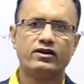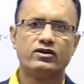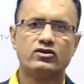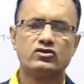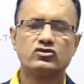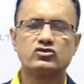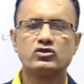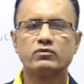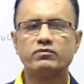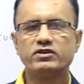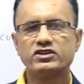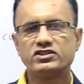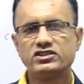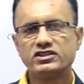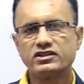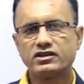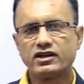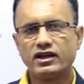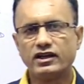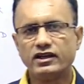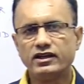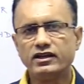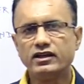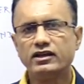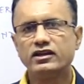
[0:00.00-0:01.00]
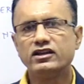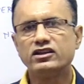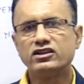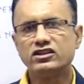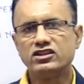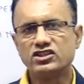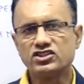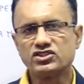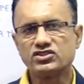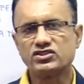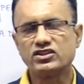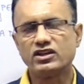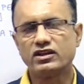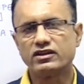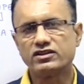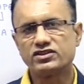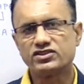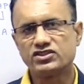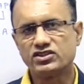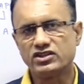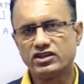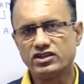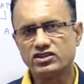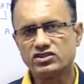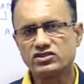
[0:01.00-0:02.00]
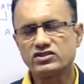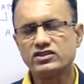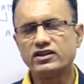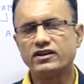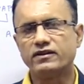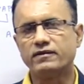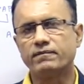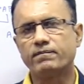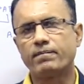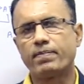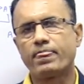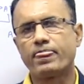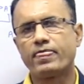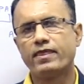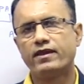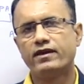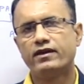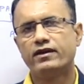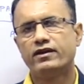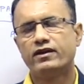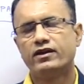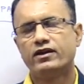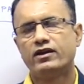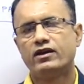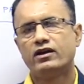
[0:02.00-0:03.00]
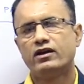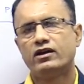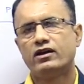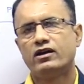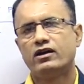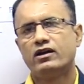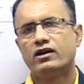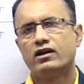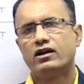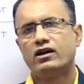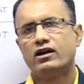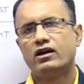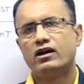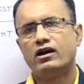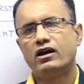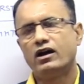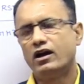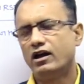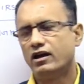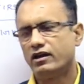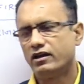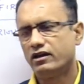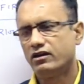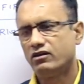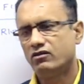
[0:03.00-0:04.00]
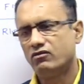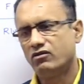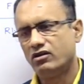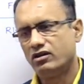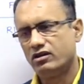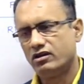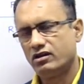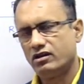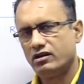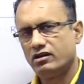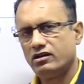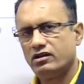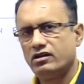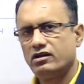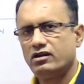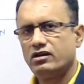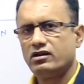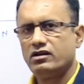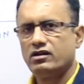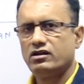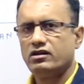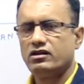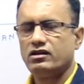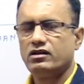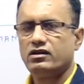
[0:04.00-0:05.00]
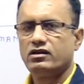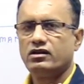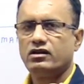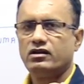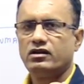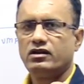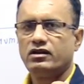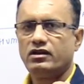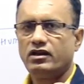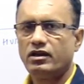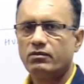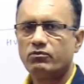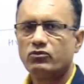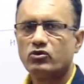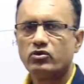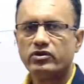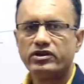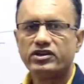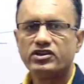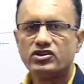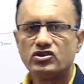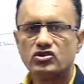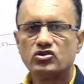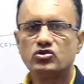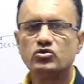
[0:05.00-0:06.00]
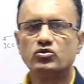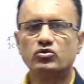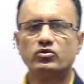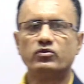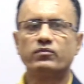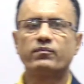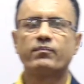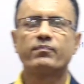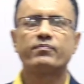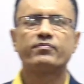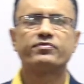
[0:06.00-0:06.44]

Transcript: So basically in this session I am going to